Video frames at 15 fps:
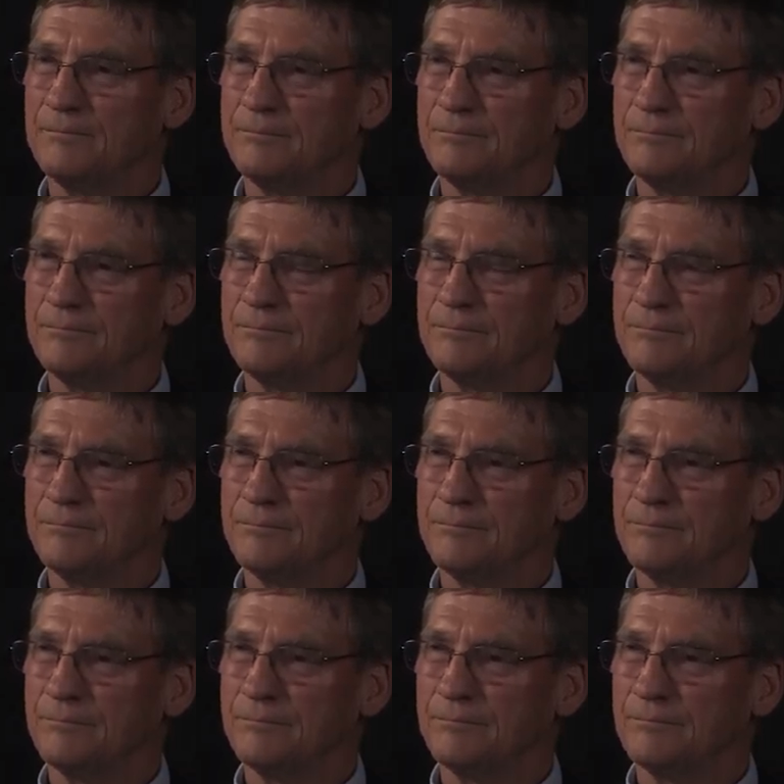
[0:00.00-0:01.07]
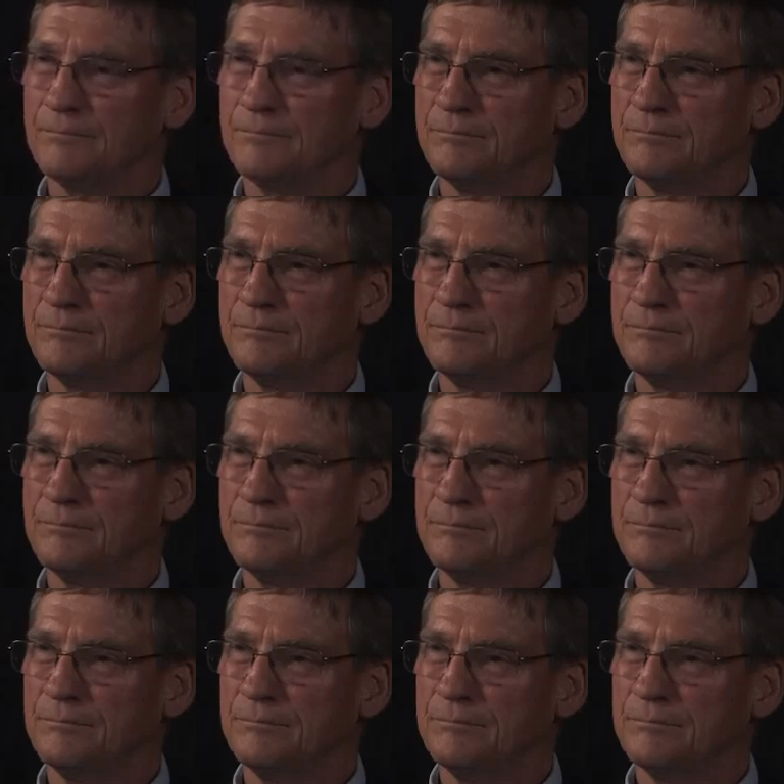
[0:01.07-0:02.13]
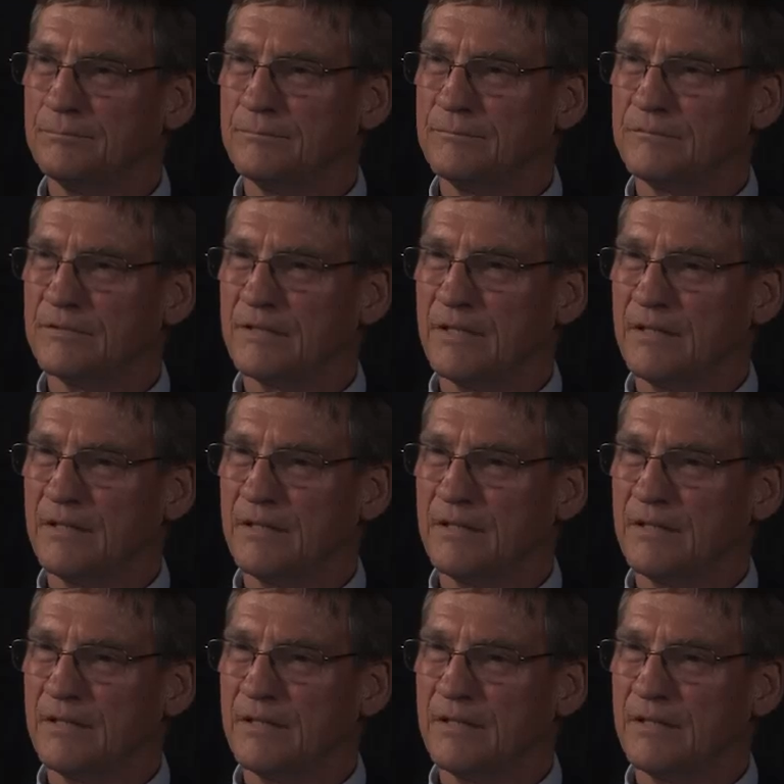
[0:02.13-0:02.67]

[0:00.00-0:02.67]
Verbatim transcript: whatever big battles you saw.